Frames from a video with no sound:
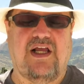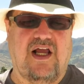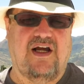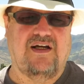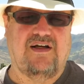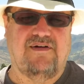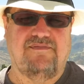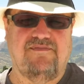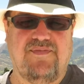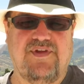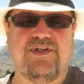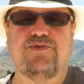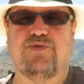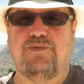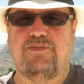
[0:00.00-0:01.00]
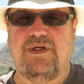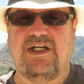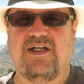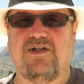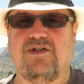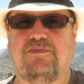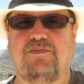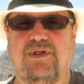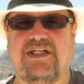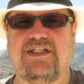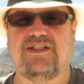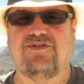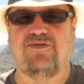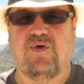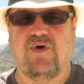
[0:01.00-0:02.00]
um, this would be a good
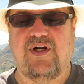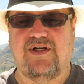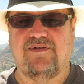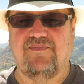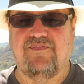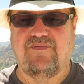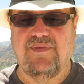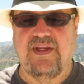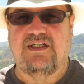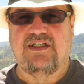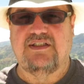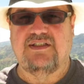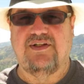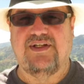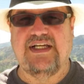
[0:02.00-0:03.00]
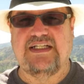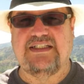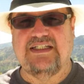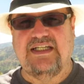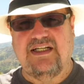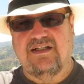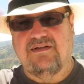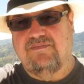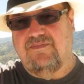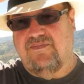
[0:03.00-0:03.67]
place for you. So that's it.